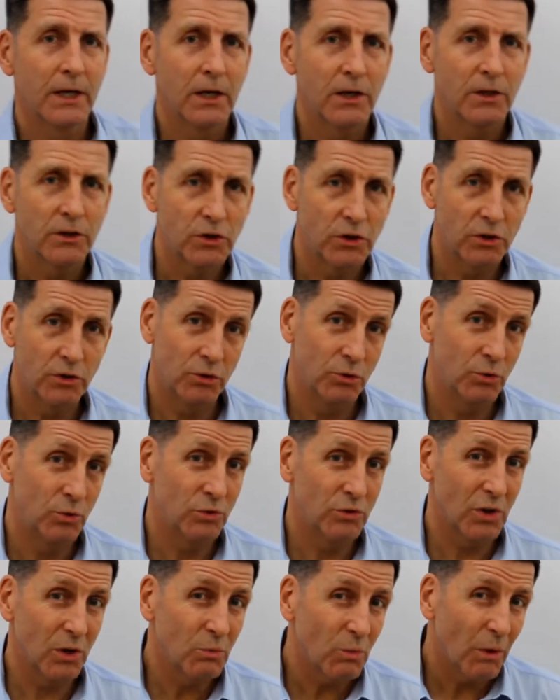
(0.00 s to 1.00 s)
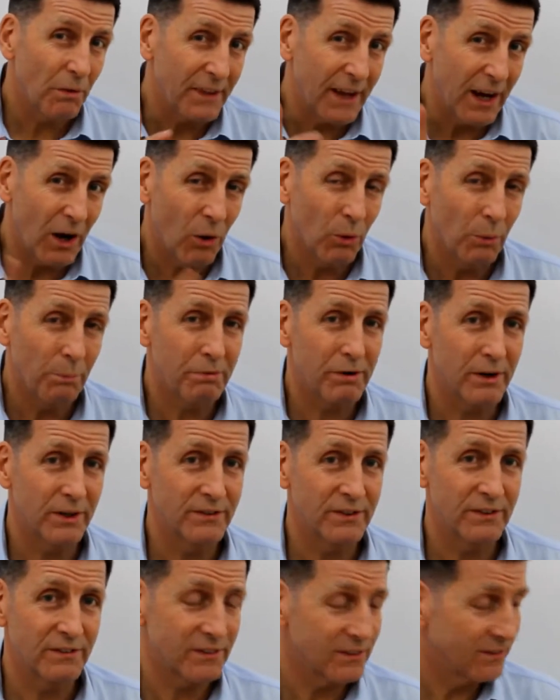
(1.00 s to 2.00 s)
you don't want that whole
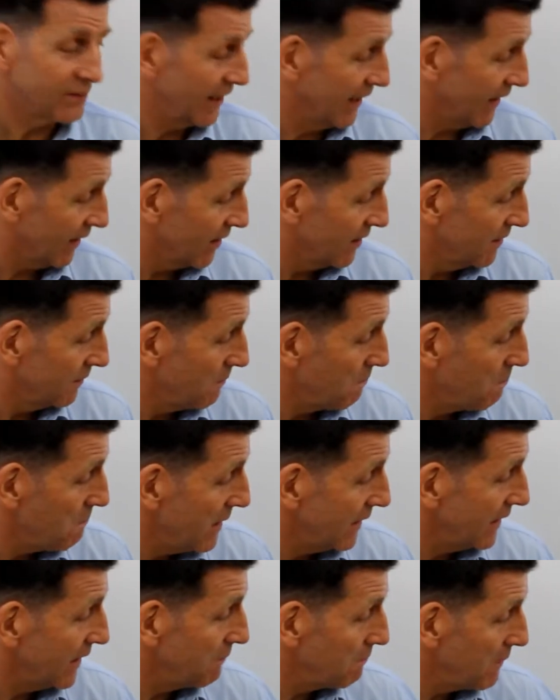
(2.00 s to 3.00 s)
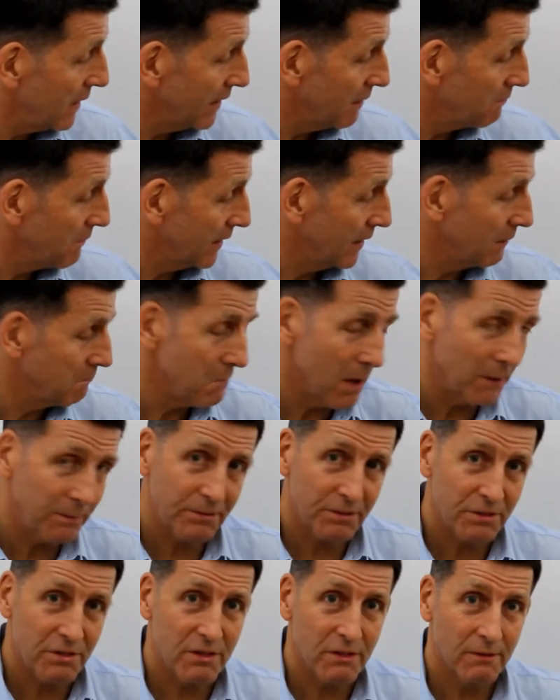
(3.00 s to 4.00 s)
process to take many
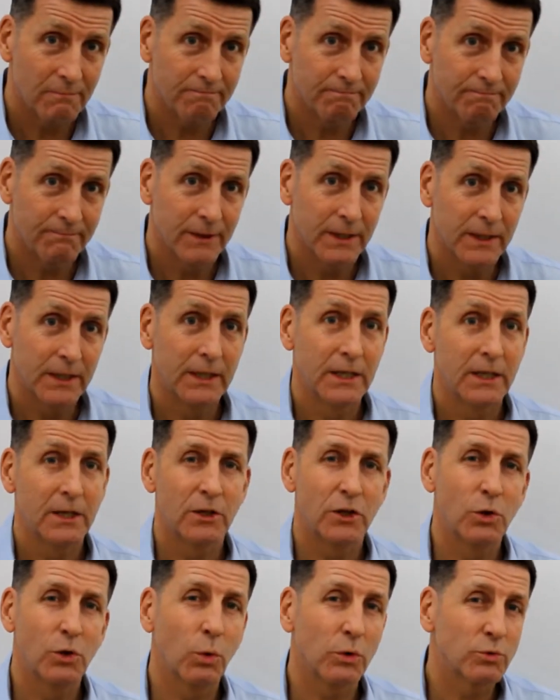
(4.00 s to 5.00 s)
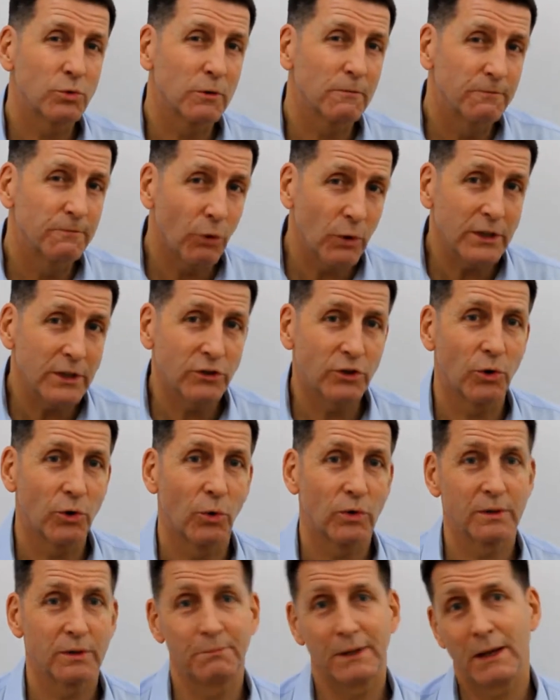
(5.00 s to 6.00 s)
months, you want to avoid
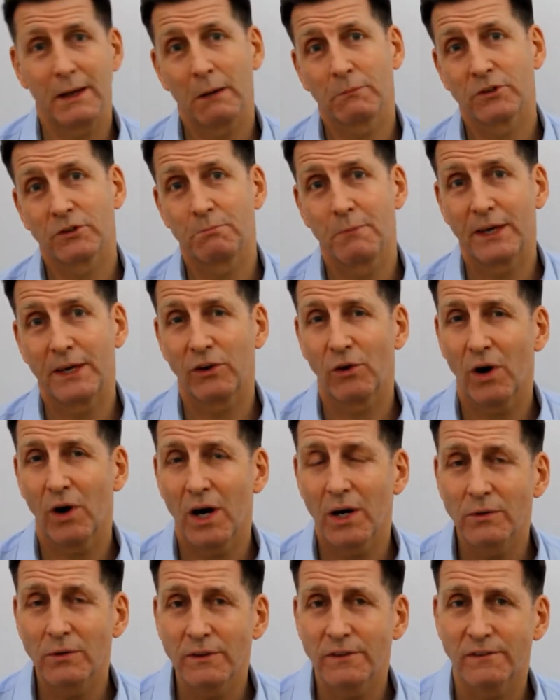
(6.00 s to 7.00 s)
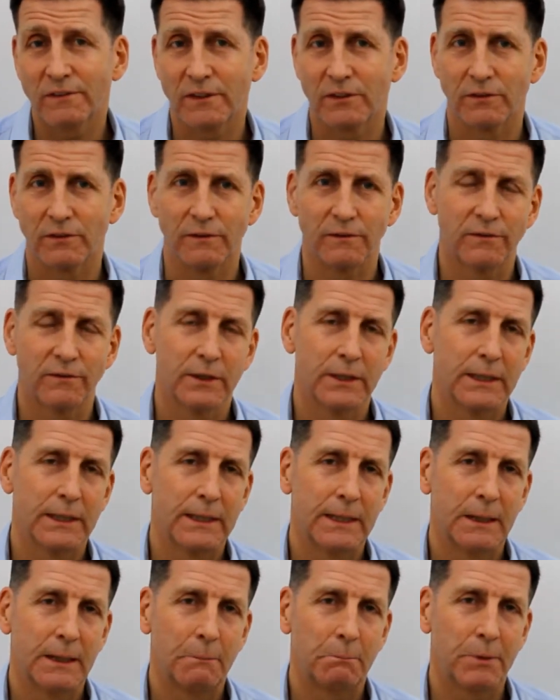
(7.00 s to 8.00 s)
court and be able to make your own decisions,
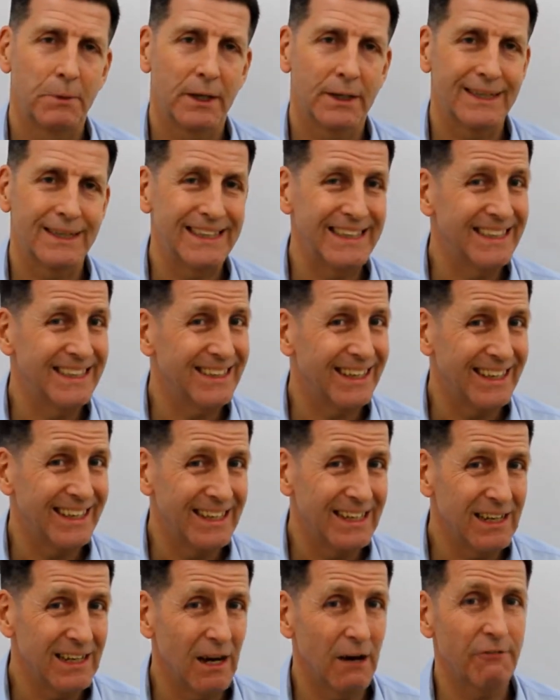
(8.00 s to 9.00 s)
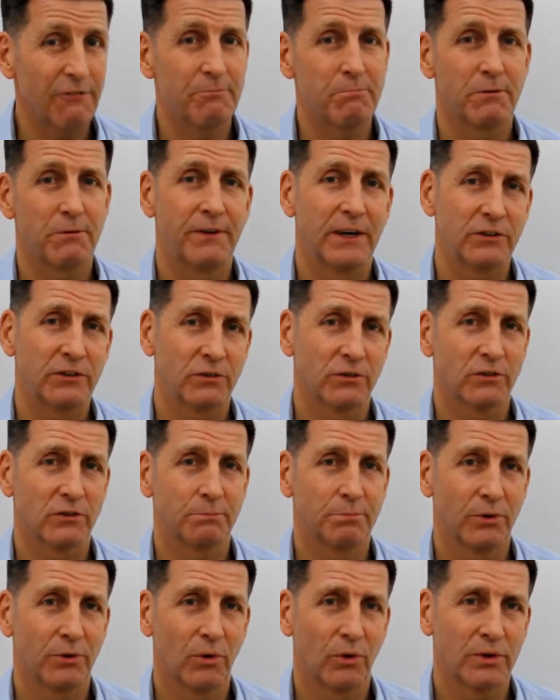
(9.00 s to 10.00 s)
but need enough professional
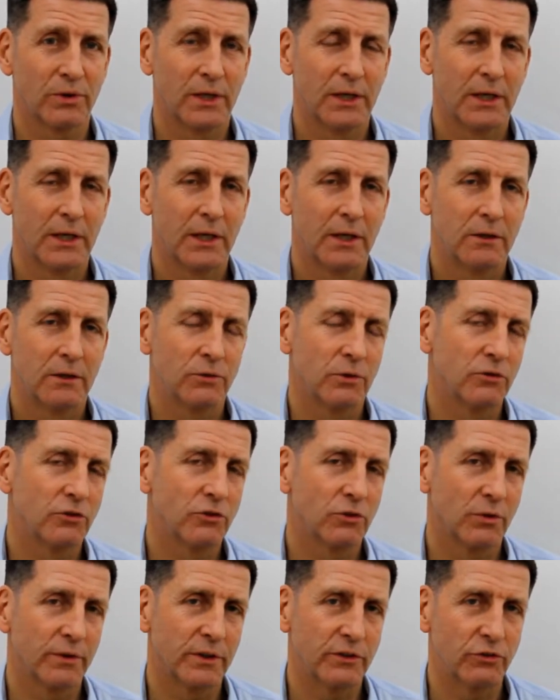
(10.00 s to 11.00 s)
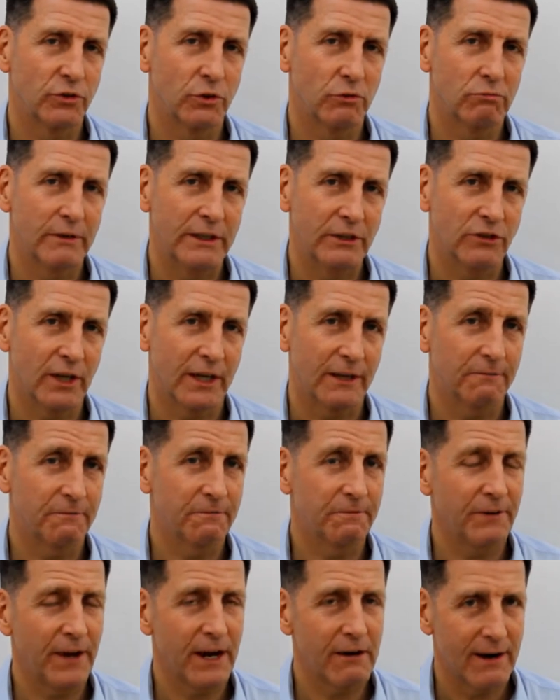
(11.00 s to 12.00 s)
support to ensure that you reach a
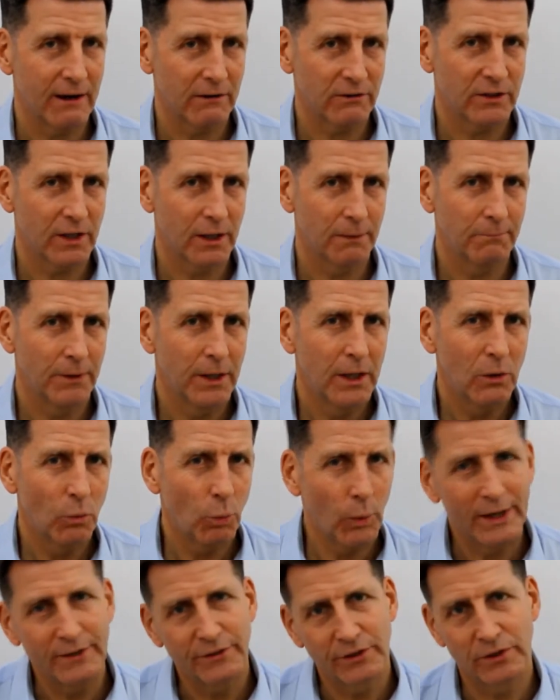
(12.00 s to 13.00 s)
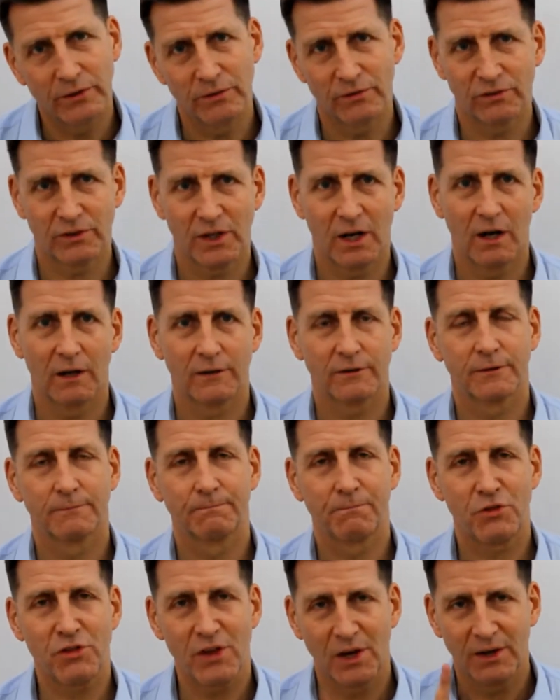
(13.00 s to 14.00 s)
fair outcome, where do you start?
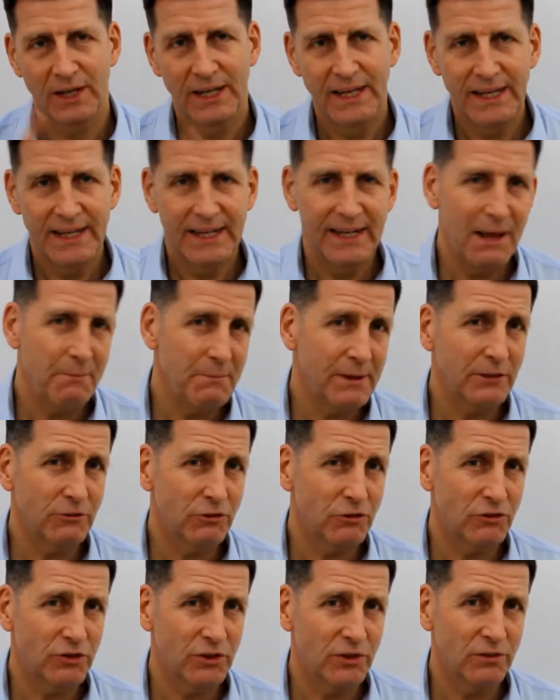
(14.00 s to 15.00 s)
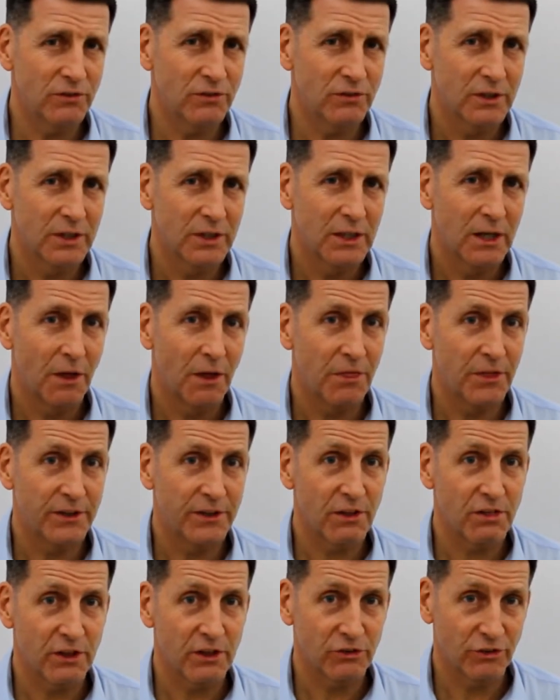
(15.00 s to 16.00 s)
So let me introduce the
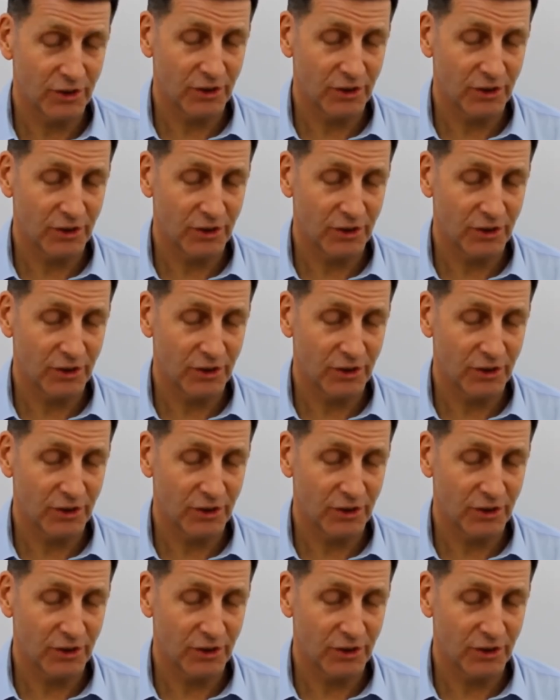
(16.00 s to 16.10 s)
decision